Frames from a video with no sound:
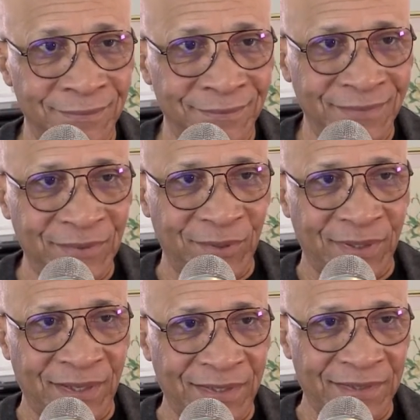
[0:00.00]

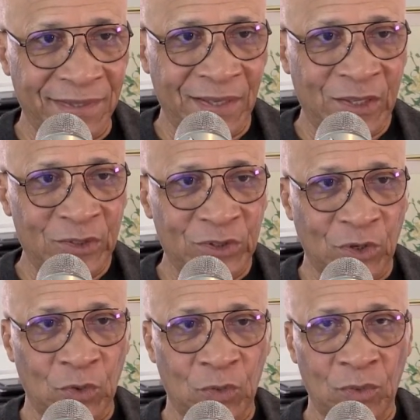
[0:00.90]
Okay.
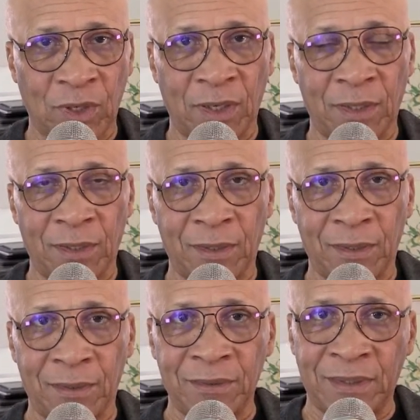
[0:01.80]
So,
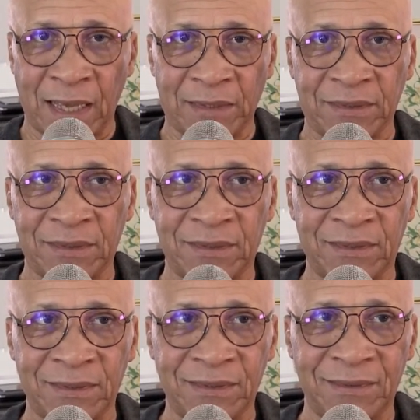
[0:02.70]
yes,
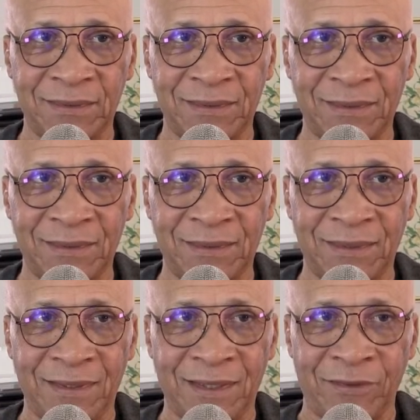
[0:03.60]

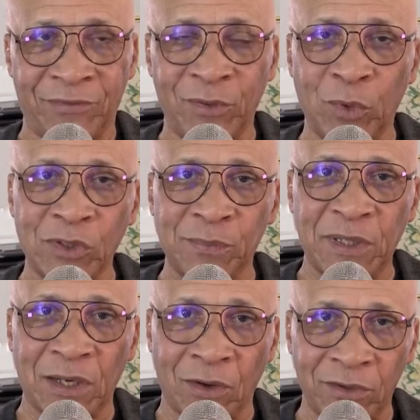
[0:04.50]
if he was
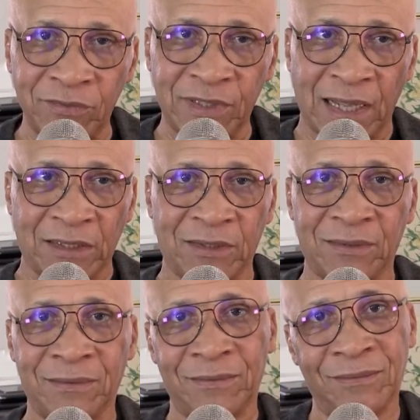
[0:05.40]
beloved
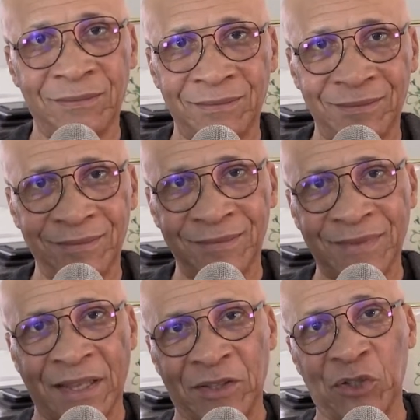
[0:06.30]

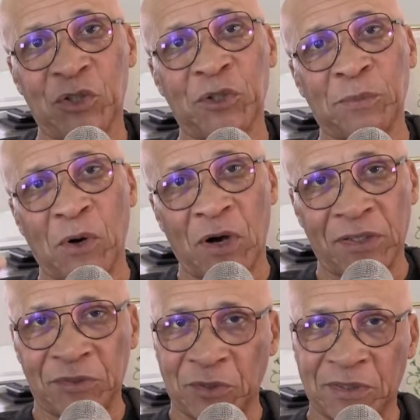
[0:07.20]
and
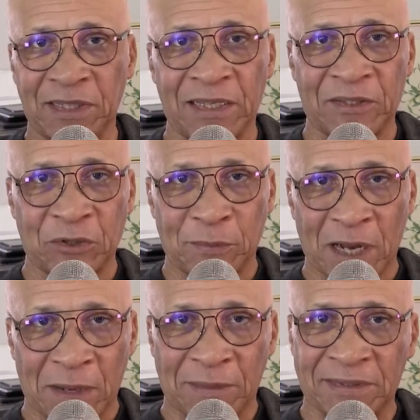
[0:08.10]
smart, just like the
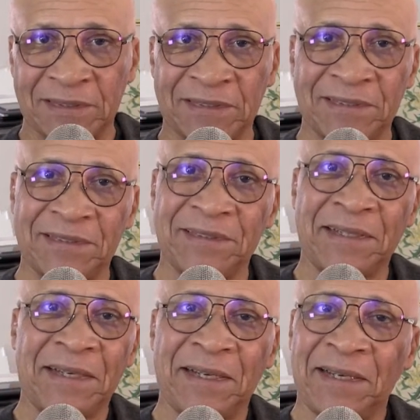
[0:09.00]
Obamas,
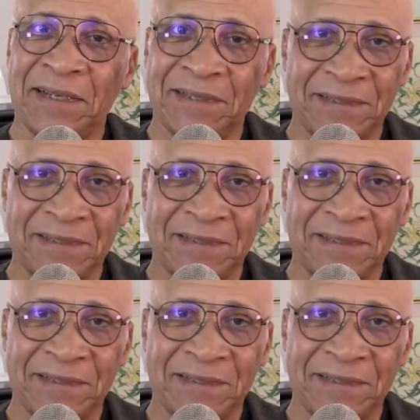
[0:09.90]
the